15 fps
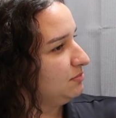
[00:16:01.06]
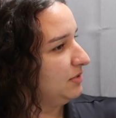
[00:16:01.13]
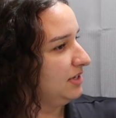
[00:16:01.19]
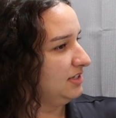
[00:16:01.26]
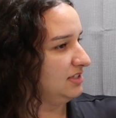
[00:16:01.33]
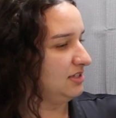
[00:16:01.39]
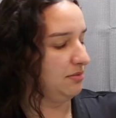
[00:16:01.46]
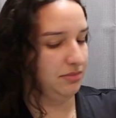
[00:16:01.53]

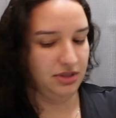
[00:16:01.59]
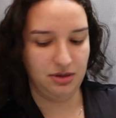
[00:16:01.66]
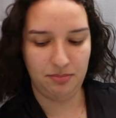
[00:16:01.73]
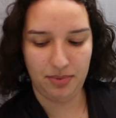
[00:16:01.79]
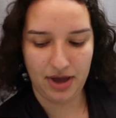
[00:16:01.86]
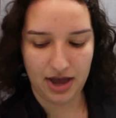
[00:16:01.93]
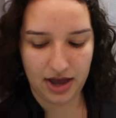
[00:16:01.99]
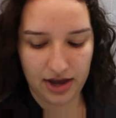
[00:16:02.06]
spray some in
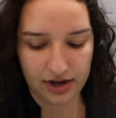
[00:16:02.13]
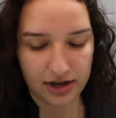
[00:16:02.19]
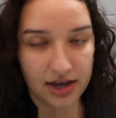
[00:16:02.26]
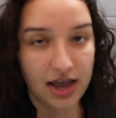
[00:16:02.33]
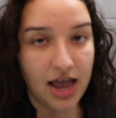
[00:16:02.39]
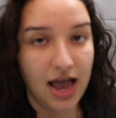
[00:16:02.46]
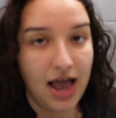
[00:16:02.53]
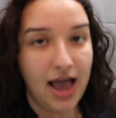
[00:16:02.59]
the
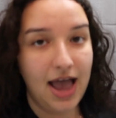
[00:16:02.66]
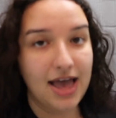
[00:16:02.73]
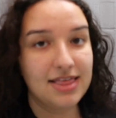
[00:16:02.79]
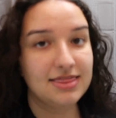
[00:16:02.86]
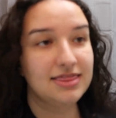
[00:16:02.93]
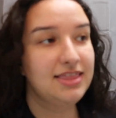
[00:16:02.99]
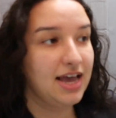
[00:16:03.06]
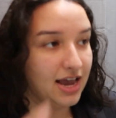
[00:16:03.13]
back,
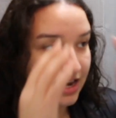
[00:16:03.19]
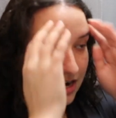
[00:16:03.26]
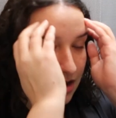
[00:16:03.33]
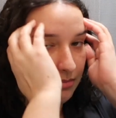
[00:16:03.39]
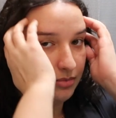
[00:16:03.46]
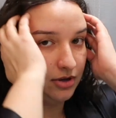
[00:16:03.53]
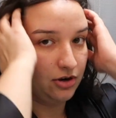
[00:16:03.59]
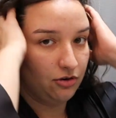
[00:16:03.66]
and then
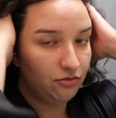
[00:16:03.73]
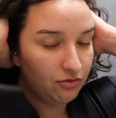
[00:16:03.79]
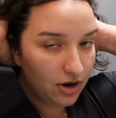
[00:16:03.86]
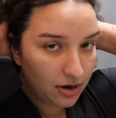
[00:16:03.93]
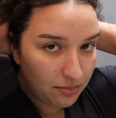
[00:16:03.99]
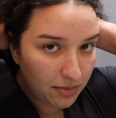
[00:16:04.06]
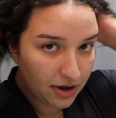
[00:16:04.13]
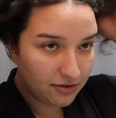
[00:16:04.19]
I'm gonna
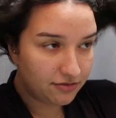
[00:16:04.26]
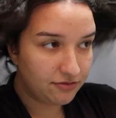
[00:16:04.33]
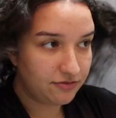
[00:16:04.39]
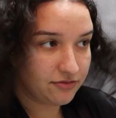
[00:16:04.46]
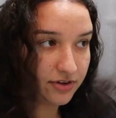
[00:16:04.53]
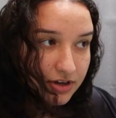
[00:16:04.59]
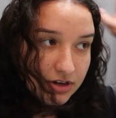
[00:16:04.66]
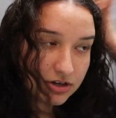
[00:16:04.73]
run my
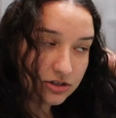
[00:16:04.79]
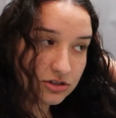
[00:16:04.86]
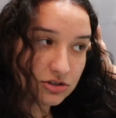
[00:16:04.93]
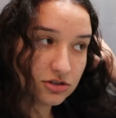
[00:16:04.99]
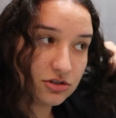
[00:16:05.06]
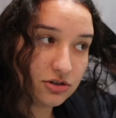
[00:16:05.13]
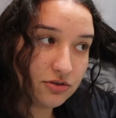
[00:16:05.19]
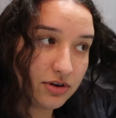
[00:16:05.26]

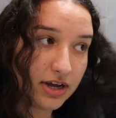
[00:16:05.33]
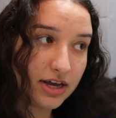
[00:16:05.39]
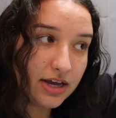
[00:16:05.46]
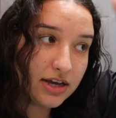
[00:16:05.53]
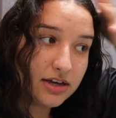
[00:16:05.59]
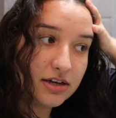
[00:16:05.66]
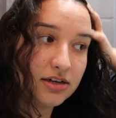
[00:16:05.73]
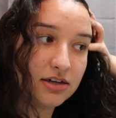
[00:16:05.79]
fingers through
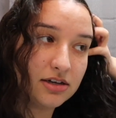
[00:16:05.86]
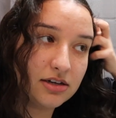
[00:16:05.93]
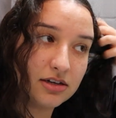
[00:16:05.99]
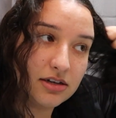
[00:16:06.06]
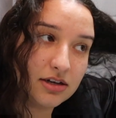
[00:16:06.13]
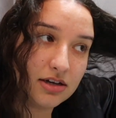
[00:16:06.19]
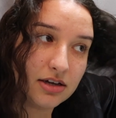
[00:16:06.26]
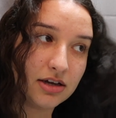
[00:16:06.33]
it
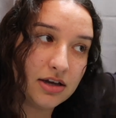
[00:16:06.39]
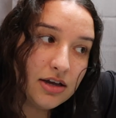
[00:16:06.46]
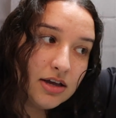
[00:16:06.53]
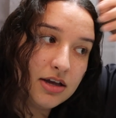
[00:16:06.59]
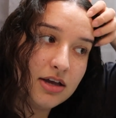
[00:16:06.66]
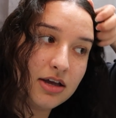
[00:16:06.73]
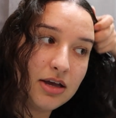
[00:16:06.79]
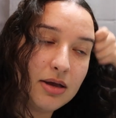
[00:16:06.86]

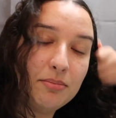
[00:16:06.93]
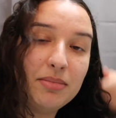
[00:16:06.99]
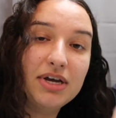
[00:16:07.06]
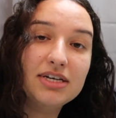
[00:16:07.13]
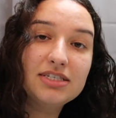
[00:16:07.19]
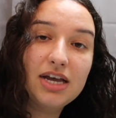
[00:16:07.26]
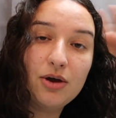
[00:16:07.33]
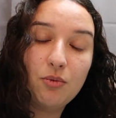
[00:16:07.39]

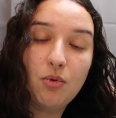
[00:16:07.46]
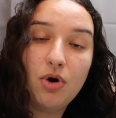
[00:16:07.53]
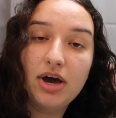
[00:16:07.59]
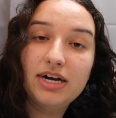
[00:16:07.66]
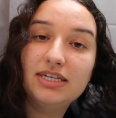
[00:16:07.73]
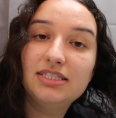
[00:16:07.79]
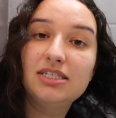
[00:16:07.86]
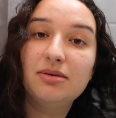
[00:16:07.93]
because I
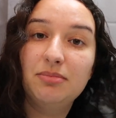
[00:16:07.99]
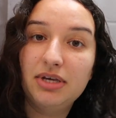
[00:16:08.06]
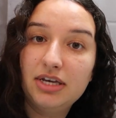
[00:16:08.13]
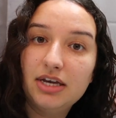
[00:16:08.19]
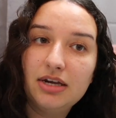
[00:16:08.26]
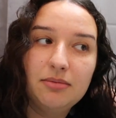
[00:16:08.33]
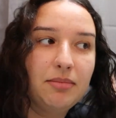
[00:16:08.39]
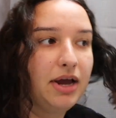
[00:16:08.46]
want it to
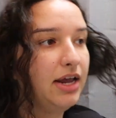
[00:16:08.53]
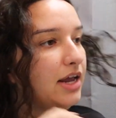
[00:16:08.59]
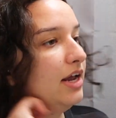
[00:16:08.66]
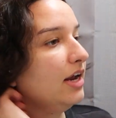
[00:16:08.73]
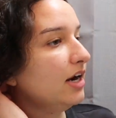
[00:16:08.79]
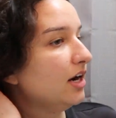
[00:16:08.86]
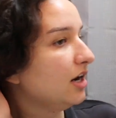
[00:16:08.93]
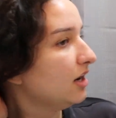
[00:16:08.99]
be in my
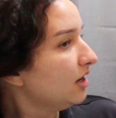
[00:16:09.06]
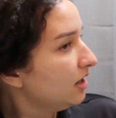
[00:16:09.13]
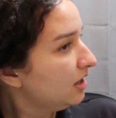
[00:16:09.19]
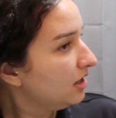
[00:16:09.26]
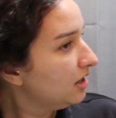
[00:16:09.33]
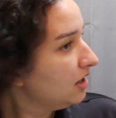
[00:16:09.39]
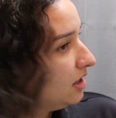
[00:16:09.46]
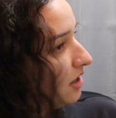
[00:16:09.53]
hair,
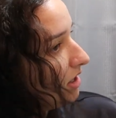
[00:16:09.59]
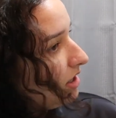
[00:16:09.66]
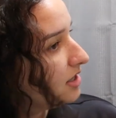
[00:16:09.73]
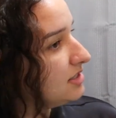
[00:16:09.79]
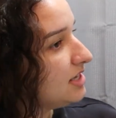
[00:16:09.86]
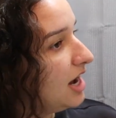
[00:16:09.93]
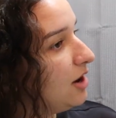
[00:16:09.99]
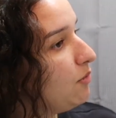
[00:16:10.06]

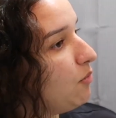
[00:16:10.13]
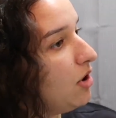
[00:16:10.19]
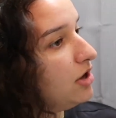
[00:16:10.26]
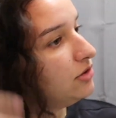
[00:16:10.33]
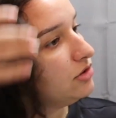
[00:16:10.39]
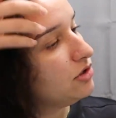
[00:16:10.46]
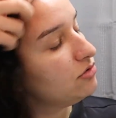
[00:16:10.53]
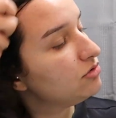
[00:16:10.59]
because I
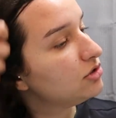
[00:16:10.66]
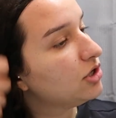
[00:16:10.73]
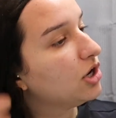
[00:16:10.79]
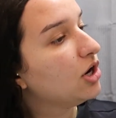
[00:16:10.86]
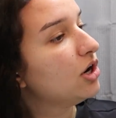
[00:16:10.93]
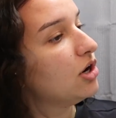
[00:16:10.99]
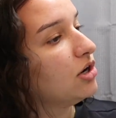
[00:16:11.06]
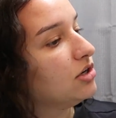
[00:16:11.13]
want those
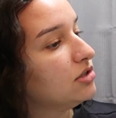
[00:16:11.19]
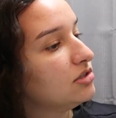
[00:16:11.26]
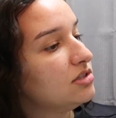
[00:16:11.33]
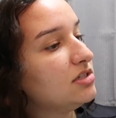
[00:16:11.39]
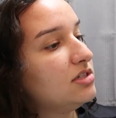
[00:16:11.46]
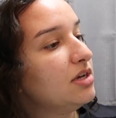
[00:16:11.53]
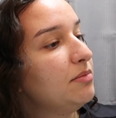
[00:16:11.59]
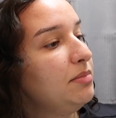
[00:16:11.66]

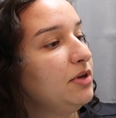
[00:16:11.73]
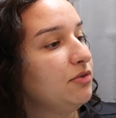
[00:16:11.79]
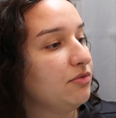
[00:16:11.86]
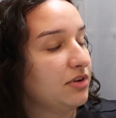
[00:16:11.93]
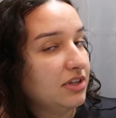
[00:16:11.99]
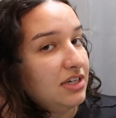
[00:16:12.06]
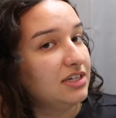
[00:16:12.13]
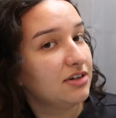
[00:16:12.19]
curls to be
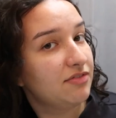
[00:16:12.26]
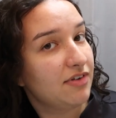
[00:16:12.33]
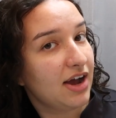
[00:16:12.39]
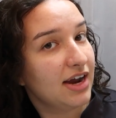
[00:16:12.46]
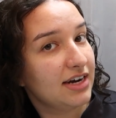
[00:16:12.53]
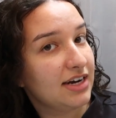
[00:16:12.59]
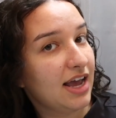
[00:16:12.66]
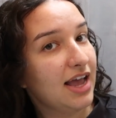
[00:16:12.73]
really
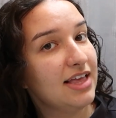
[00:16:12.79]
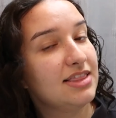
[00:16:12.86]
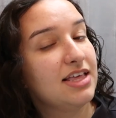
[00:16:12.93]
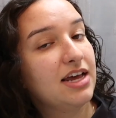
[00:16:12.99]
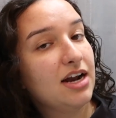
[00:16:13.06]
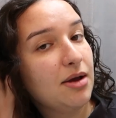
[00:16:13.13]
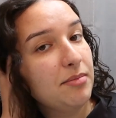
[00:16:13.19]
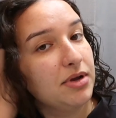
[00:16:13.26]
defined. And
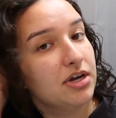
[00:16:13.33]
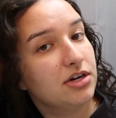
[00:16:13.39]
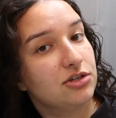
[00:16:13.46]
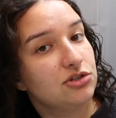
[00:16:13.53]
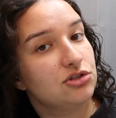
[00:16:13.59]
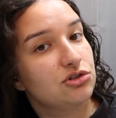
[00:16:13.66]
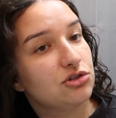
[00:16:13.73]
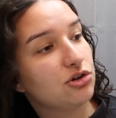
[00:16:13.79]
then I'm
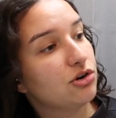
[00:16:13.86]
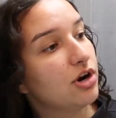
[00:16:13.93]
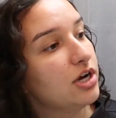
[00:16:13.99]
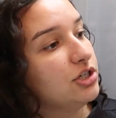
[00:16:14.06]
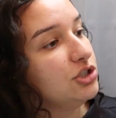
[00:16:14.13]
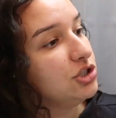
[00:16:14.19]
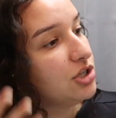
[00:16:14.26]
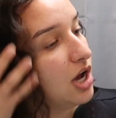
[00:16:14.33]
gonna
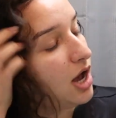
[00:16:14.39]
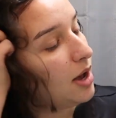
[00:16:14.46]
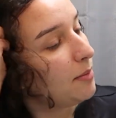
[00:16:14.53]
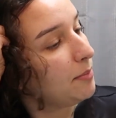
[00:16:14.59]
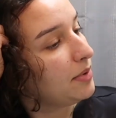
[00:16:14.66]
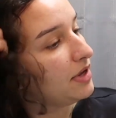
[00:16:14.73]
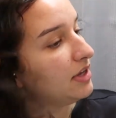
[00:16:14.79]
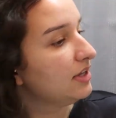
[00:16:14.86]
scrunch
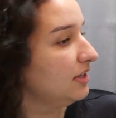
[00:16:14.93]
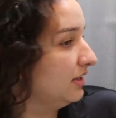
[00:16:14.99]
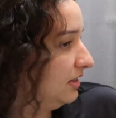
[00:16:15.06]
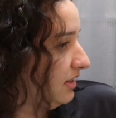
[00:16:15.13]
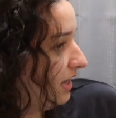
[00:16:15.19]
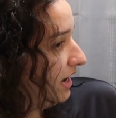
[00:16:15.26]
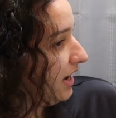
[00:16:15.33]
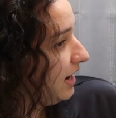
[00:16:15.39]
up
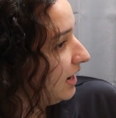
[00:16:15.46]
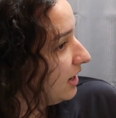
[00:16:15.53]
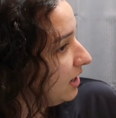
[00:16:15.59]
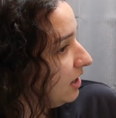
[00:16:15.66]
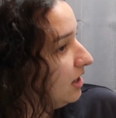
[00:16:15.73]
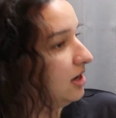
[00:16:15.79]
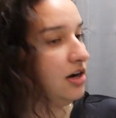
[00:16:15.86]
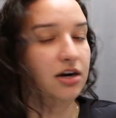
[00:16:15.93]
the
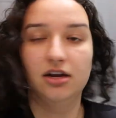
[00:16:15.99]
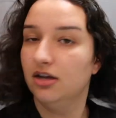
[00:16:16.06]
hair,